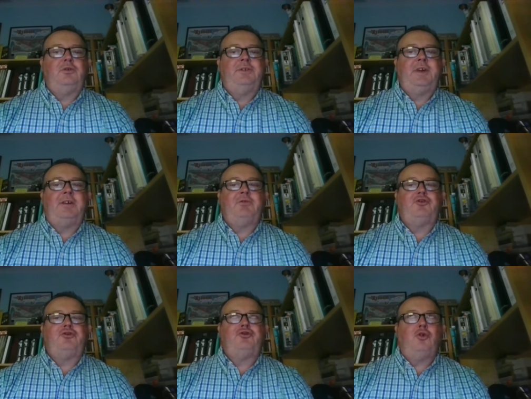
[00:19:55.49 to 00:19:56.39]
David
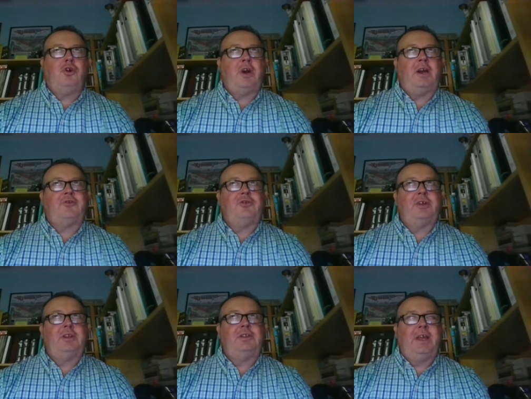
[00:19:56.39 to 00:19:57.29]
Shore
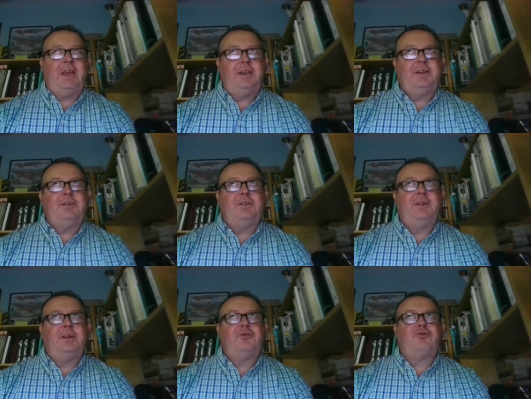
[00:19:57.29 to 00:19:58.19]
actually landed
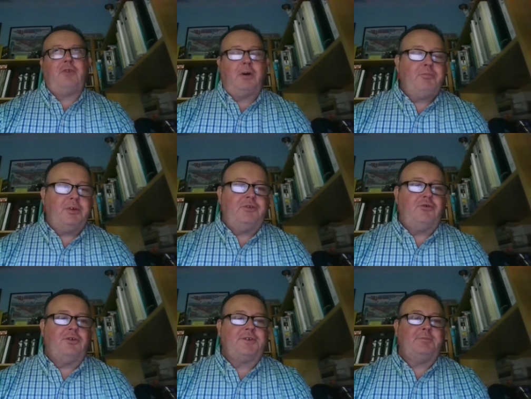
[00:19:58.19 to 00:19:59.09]
the Trump
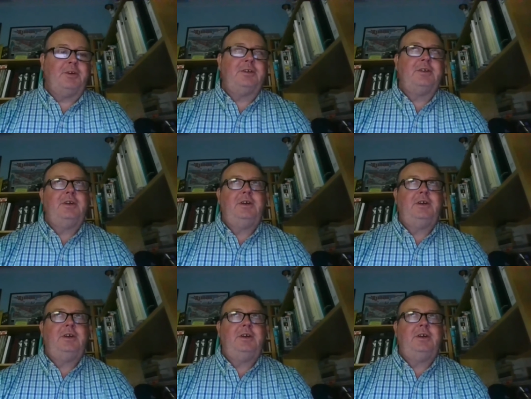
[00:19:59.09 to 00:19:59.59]
endorsement.